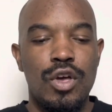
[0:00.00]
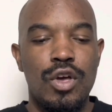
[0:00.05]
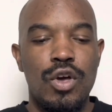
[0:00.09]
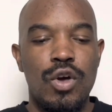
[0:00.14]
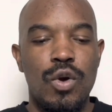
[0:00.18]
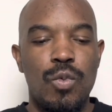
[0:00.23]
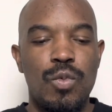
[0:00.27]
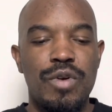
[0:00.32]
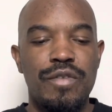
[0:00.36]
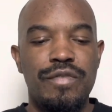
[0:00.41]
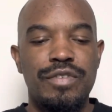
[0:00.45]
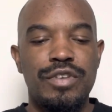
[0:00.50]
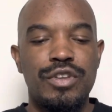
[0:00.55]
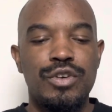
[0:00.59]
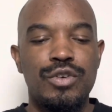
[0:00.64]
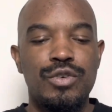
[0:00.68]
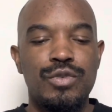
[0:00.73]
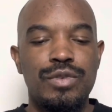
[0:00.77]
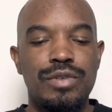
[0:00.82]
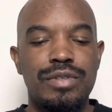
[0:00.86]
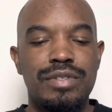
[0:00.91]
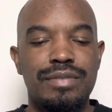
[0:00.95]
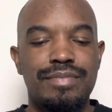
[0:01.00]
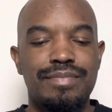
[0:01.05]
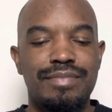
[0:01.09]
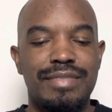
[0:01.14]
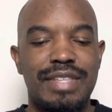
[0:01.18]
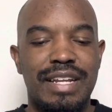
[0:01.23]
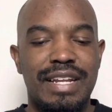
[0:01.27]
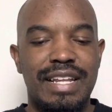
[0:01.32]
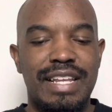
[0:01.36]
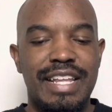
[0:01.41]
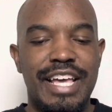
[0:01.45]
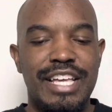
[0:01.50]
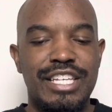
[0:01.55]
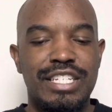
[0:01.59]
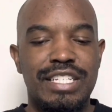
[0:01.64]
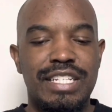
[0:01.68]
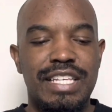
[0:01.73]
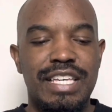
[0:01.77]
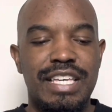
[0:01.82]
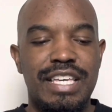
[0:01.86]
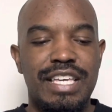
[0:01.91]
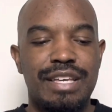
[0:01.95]
With news that
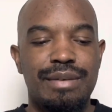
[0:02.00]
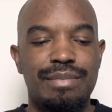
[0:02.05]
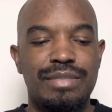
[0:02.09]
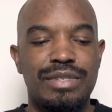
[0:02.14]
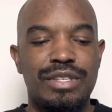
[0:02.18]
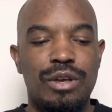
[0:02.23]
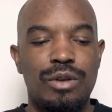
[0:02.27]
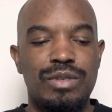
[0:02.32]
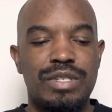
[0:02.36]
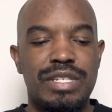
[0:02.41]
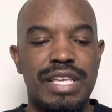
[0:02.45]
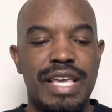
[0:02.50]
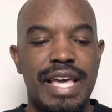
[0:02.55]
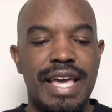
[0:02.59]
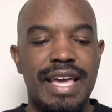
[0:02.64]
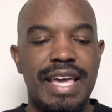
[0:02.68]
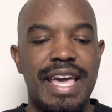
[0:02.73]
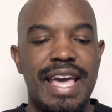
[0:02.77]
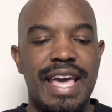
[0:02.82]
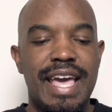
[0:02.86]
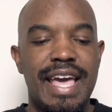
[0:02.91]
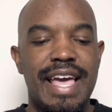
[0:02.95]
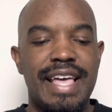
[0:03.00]
allegedly Kim Zolciak